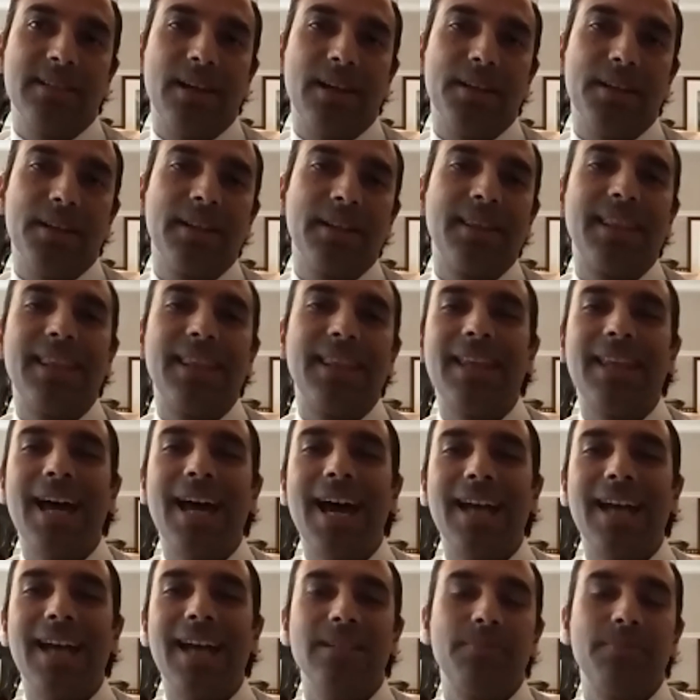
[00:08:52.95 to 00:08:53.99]
And I think
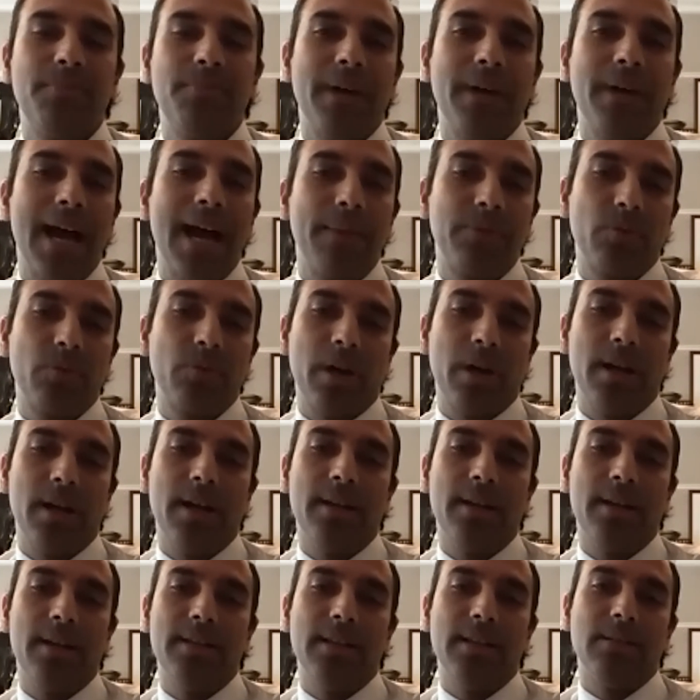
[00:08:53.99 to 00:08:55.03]
that is perhaps
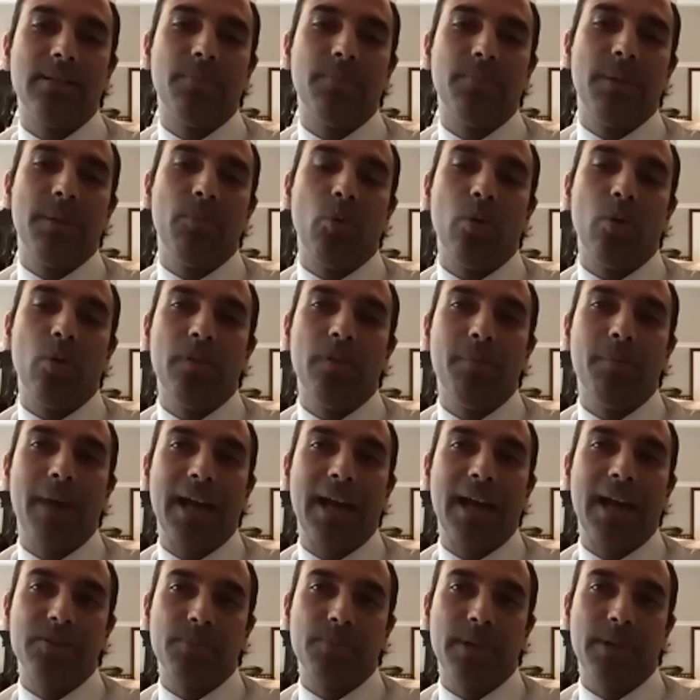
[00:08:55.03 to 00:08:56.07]
where there's a bit more of a
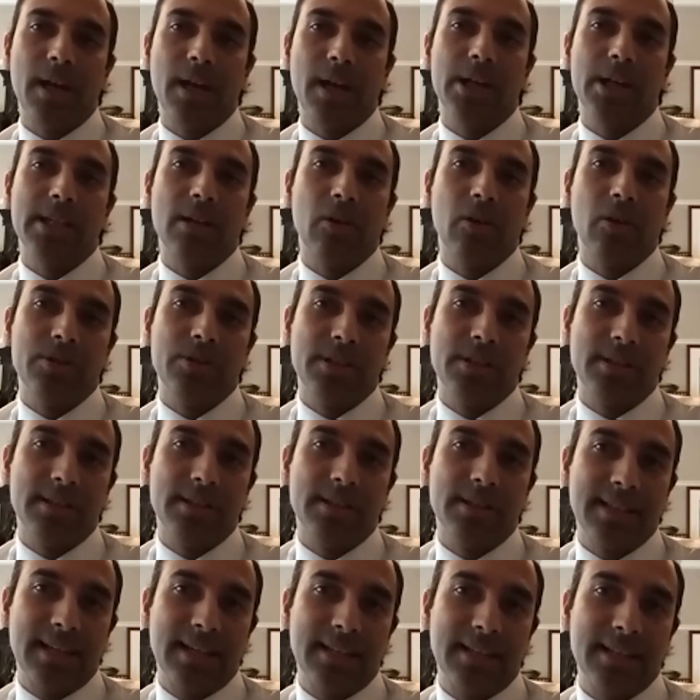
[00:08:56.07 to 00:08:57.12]
management ideology
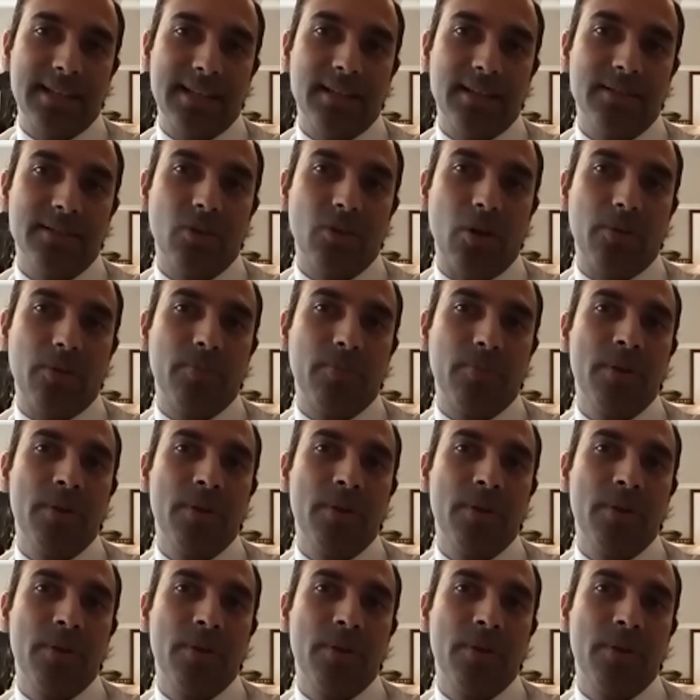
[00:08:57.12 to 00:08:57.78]
that's kicked in. It's not